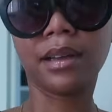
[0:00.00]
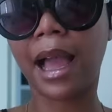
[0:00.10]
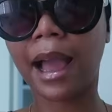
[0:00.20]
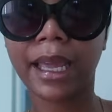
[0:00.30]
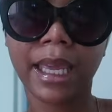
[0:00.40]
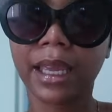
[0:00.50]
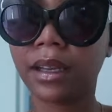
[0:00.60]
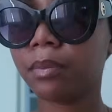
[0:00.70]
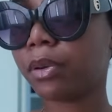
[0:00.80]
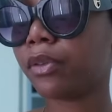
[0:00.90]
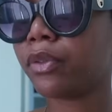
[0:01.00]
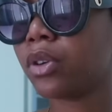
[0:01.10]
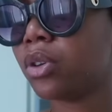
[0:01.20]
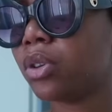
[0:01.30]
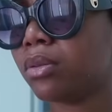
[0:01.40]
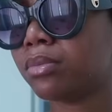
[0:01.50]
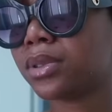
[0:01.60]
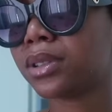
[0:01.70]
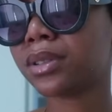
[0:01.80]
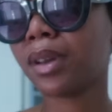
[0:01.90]
high-end
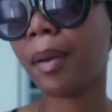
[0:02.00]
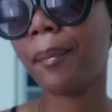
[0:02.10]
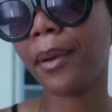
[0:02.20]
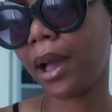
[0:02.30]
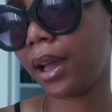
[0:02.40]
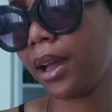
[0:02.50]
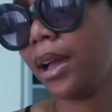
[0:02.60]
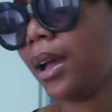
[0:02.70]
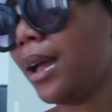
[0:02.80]
perfumes. But